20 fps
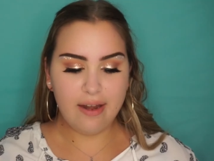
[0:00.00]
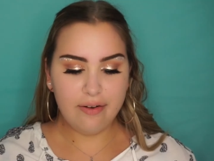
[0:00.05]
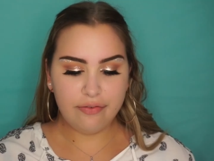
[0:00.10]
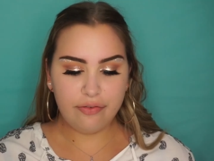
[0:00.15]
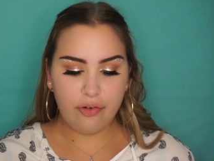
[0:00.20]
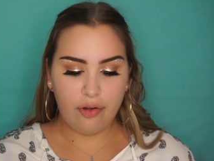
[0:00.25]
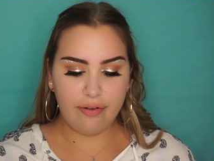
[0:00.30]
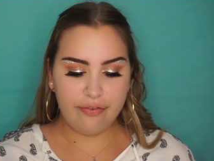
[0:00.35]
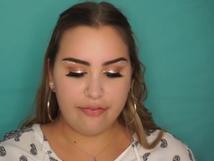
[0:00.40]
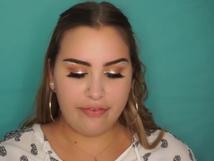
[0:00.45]
And
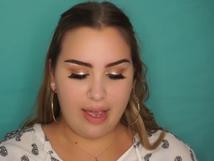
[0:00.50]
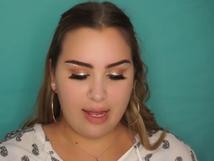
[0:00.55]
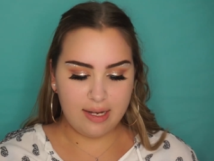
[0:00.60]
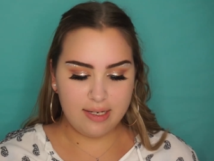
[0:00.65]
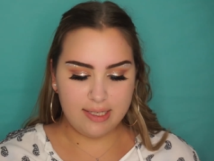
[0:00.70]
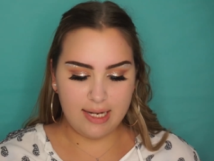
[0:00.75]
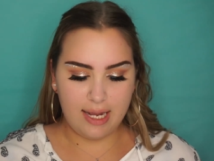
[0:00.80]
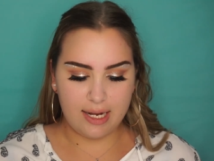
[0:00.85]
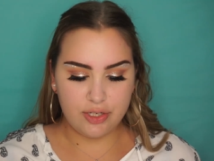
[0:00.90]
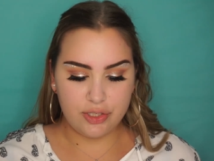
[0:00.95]
for
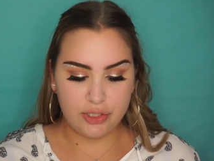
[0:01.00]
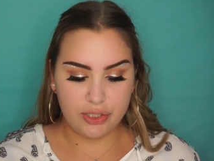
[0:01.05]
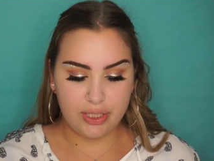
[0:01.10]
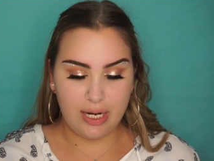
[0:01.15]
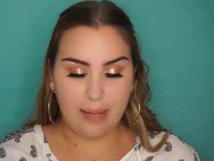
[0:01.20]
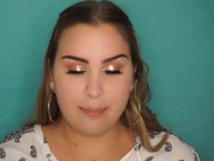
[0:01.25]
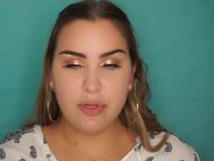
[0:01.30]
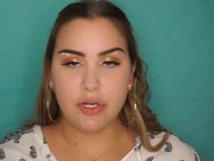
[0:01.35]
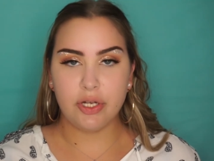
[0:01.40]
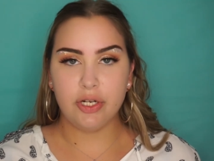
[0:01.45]
foundation,
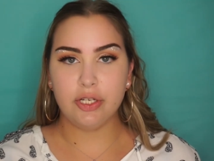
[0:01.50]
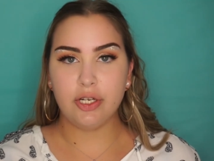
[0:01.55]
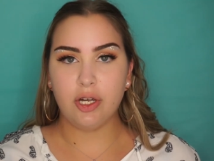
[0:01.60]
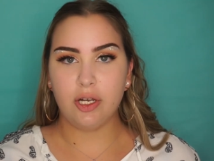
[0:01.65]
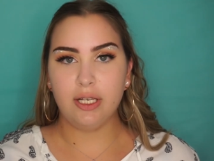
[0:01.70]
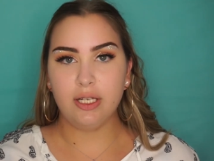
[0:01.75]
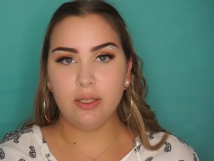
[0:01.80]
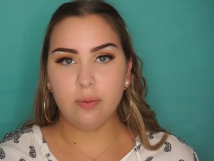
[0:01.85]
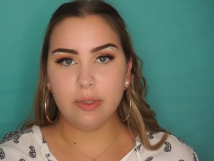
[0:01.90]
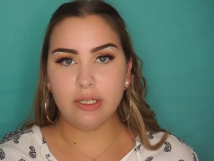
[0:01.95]
I'm going to go
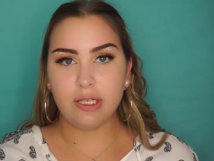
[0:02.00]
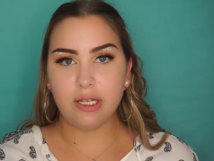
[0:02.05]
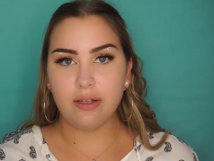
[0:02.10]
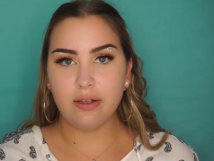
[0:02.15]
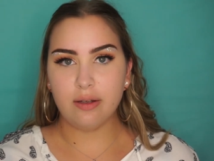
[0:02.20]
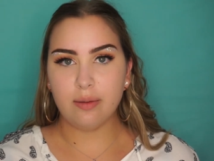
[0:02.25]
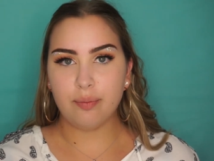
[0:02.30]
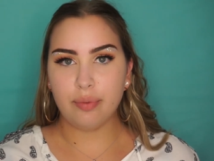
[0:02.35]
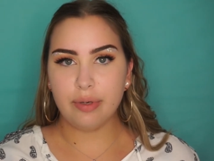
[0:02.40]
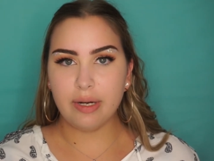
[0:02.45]
in with
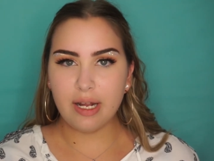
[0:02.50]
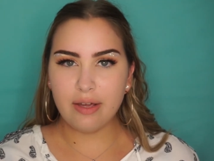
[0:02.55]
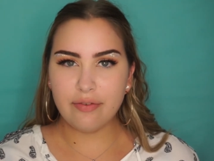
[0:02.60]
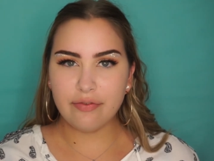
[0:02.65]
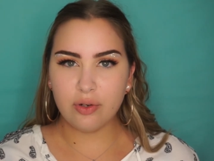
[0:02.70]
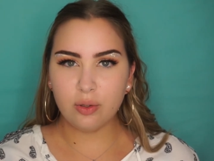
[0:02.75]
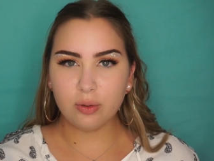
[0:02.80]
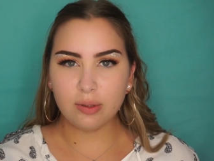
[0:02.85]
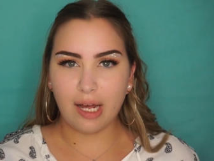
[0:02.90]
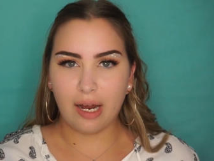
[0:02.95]
a pretty
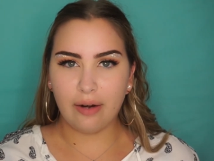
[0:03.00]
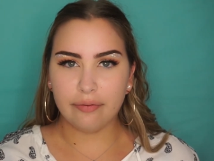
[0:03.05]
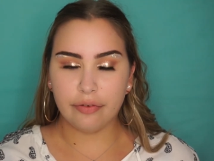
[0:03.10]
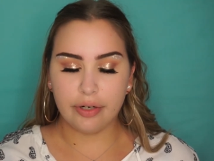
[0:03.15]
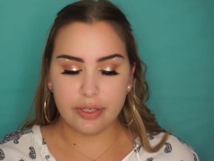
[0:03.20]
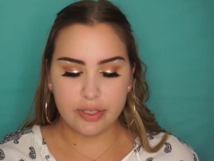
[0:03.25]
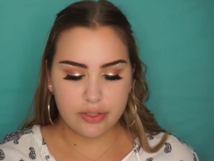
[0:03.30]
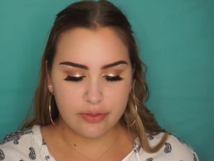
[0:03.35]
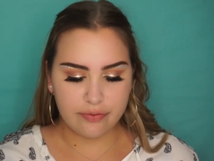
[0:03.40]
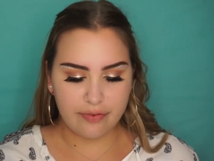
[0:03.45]
full
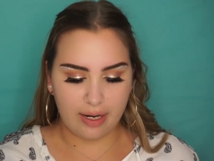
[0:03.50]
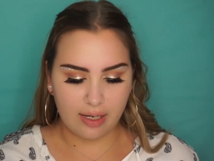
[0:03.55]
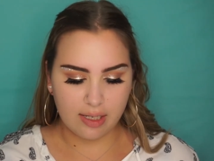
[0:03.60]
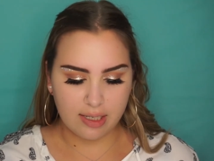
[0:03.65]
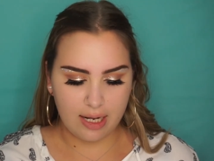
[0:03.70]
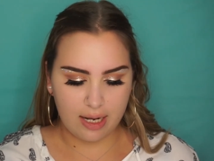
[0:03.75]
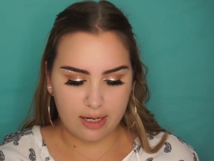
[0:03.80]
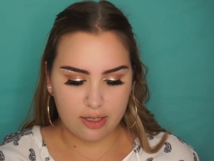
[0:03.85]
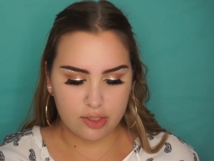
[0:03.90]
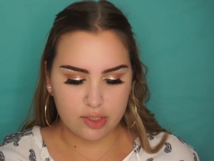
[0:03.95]
coverage
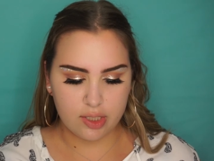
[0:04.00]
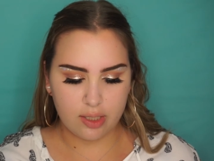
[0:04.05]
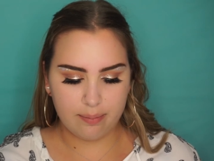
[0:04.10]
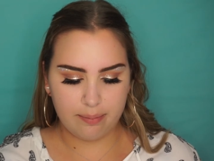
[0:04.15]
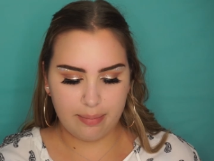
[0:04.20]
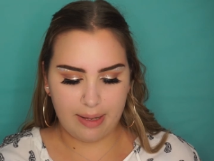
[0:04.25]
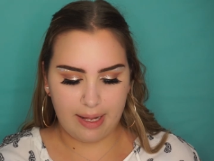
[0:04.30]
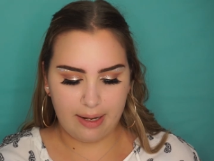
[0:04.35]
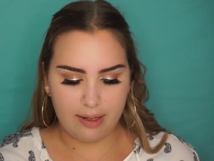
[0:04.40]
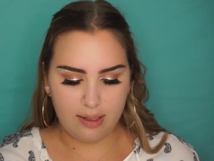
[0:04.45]
foundation,
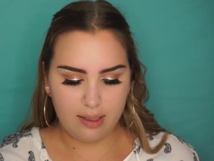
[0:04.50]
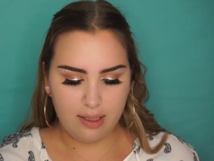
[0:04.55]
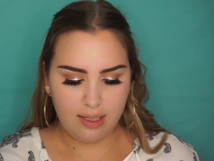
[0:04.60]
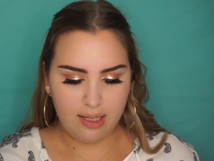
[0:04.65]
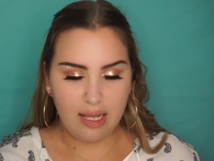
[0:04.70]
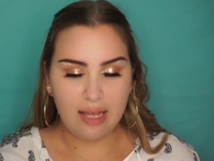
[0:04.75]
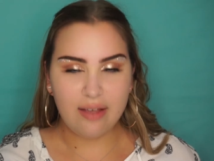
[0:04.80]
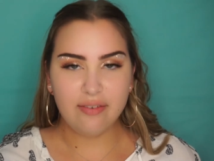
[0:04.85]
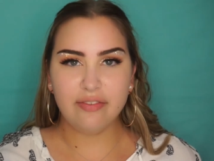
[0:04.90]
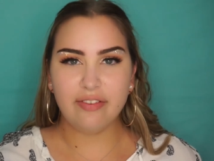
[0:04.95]
but
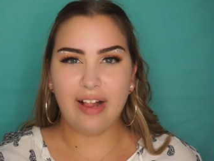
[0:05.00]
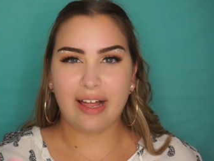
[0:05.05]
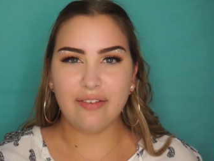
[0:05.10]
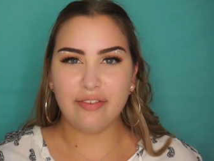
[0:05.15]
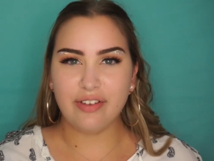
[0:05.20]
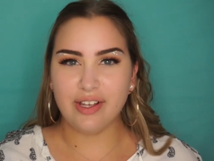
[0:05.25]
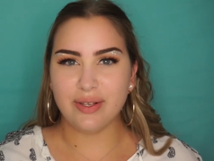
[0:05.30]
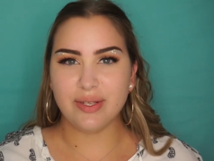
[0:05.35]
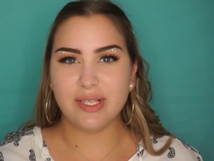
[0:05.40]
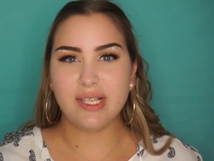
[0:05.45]
like
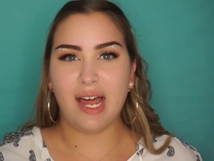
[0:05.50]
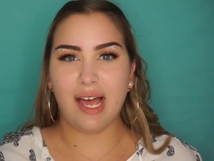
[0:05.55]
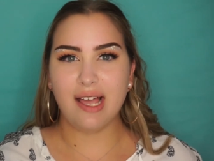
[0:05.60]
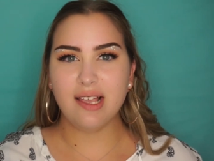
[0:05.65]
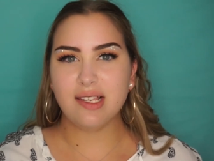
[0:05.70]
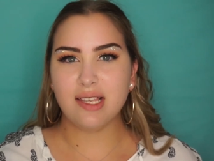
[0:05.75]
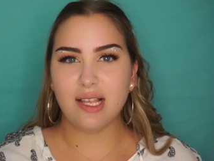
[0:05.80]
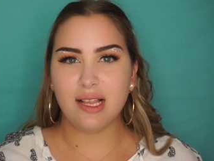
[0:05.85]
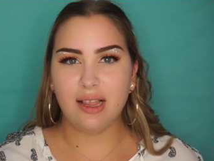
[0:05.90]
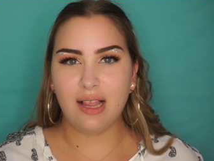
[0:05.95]
feels
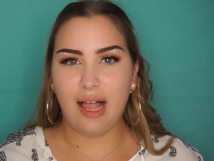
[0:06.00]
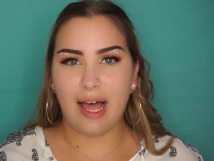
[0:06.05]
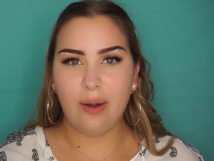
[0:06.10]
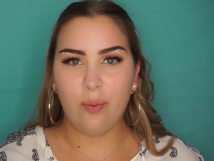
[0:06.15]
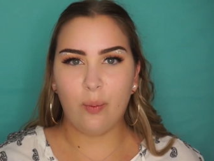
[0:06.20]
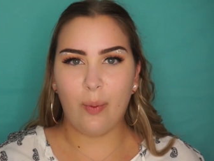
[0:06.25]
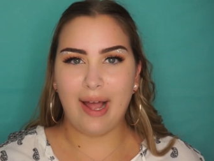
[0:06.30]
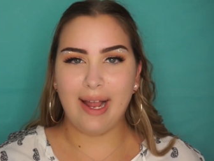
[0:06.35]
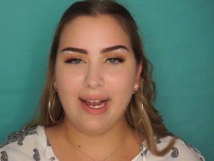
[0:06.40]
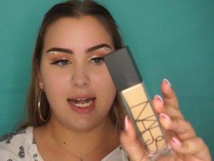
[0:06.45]
nice and
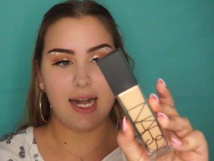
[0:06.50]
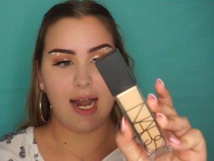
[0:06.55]
lightweight.